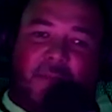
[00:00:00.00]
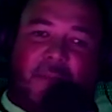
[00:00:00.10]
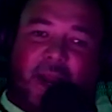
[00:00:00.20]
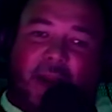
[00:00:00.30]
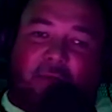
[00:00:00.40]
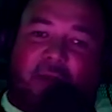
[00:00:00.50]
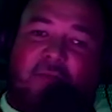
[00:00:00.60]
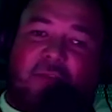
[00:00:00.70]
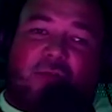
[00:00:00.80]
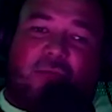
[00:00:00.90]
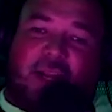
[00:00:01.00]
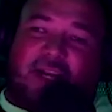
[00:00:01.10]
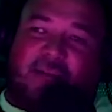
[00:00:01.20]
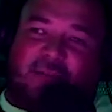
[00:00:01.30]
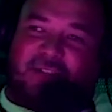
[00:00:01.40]
I agree with you when it
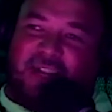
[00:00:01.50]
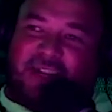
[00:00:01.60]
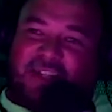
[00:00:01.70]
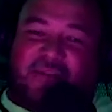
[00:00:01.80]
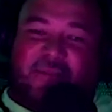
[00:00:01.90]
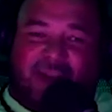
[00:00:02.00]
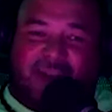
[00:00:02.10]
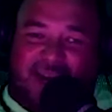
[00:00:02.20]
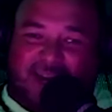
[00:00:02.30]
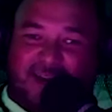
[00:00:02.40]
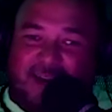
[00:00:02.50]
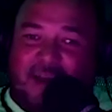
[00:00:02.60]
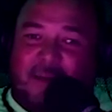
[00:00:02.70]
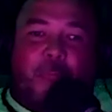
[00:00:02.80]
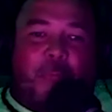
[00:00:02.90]
comes to, like you said, maintaining.
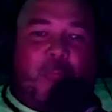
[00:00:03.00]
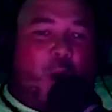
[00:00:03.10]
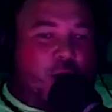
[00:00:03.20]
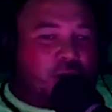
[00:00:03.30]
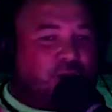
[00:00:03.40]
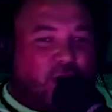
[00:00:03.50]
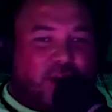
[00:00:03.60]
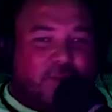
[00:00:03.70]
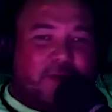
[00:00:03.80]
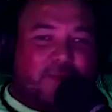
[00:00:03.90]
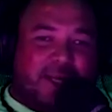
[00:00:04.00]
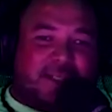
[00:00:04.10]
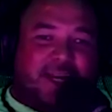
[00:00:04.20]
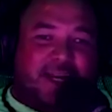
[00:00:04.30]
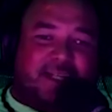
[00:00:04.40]
Also talking about my
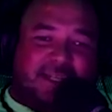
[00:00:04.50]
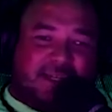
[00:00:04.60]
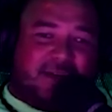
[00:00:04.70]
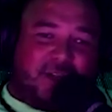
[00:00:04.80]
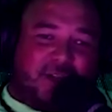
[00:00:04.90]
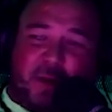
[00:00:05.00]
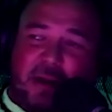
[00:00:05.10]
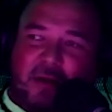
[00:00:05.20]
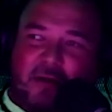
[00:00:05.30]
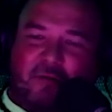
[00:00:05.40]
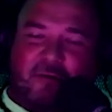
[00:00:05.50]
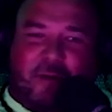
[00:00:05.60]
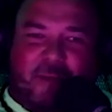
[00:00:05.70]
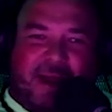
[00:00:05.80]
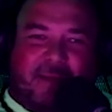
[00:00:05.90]
side, because, you know, this is primarily where
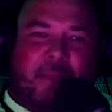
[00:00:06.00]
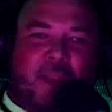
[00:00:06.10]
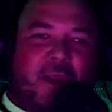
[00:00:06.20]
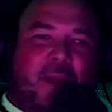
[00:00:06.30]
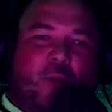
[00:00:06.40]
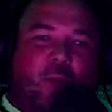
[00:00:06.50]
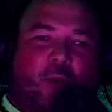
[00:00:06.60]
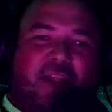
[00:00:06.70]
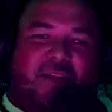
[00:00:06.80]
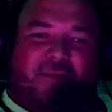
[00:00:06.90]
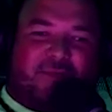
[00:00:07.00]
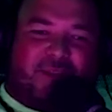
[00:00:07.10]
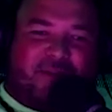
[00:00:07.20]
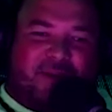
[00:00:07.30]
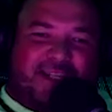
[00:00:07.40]
I'm at. One of
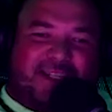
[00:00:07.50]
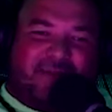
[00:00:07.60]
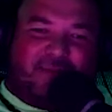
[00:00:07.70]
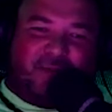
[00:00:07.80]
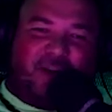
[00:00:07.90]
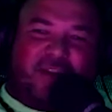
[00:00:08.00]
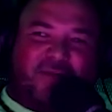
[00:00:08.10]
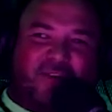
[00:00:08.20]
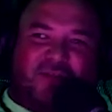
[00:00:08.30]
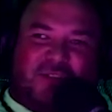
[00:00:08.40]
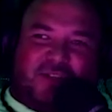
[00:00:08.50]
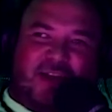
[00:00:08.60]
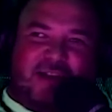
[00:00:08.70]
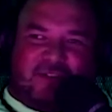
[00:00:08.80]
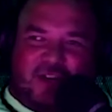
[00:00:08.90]
the places that was one of the first ones to
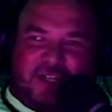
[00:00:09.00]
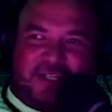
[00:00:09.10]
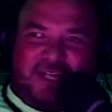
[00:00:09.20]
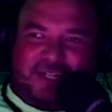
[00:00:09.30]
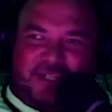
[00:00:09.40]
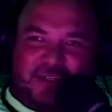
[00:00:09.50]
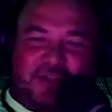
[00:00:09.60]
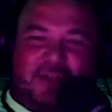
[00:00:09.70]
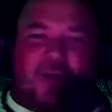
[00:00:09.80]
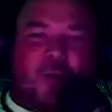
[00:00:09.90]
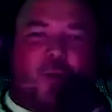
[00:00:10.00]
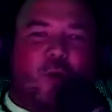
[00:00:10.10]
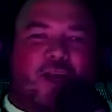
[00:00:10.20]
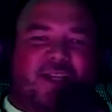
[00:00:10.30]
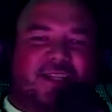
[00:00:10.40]
have charging stations
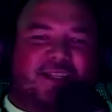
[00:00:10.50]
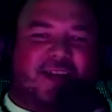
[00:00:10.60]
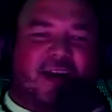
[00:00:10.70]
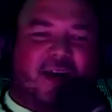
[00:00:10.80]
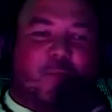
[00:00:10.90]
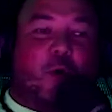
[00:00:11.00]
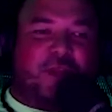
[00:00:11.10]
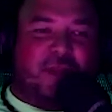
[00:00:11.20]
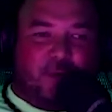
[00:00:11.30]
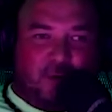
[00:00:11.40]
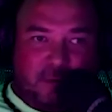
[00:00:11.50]
was Home Depot.